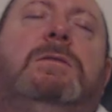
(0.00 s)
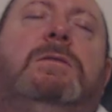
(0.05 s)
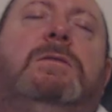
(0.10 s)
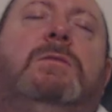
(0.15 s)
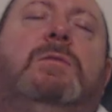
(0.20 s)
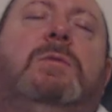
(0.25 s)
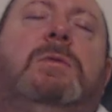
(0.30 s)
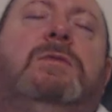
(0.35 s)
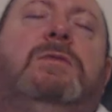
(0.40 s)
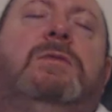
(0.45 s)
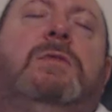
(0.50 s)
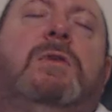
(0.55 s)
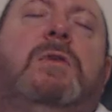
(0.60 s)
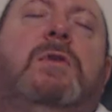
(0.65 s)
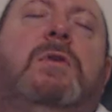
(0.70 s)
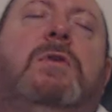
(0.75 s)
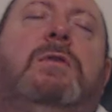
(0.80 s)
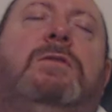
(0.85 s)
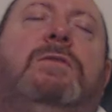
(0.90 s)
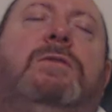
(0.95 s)
switch it
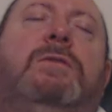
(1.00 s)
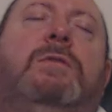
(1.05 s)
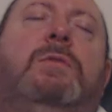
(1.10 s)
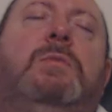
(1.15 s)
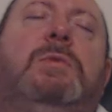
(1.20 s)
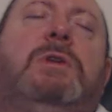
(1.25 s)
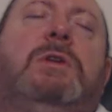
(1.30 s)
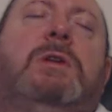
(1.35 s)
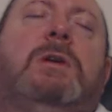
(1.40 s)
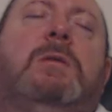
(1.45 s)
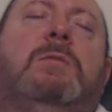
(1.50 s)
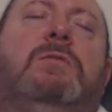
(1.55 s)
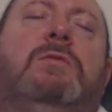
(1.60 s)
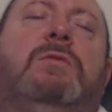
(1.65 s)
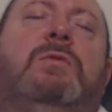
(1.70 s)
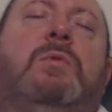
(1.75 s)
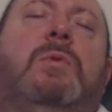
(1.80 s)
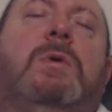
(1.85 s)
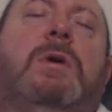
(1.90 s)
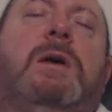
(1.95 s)
off and become
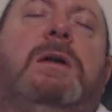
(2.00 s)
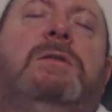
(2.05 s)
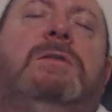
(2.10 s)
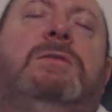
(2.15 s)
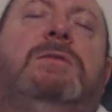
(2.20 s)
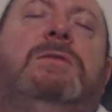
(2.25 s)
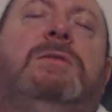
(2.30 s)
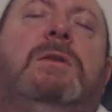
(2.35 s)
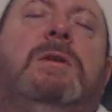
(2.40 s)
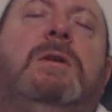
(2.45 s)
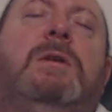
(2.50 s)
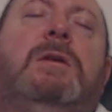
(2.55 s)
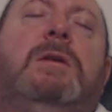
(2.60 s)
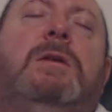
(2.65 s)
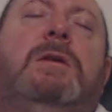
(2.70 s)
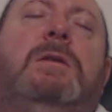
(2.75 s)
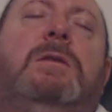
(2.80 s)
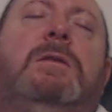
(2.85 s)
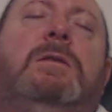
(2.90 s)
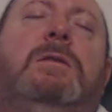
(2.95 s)
twice
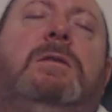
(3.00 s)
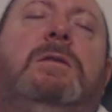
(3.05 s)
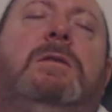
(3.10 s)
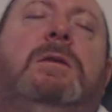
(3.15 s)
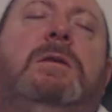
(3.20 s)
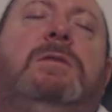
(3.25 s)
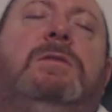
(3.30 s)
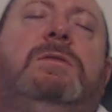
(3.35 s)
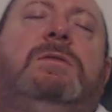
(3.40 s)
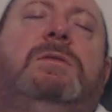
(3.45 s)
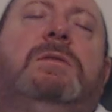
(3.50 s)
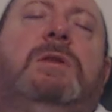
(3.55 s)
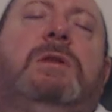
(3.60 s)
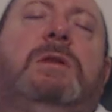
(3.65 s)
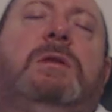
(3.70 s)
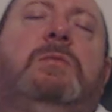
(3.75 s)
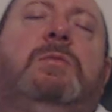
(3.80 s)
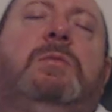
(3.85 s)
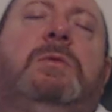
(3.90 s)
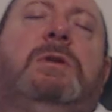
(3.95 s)
as
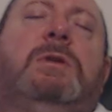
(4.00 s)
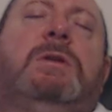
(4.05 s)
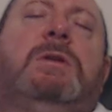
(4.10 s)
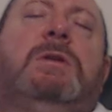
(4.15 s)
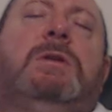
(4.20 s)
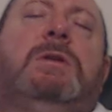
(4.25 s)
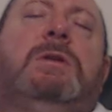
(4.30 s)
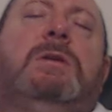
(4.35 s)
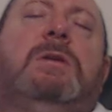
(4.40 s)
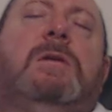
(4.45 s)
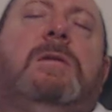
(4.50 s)
sleepy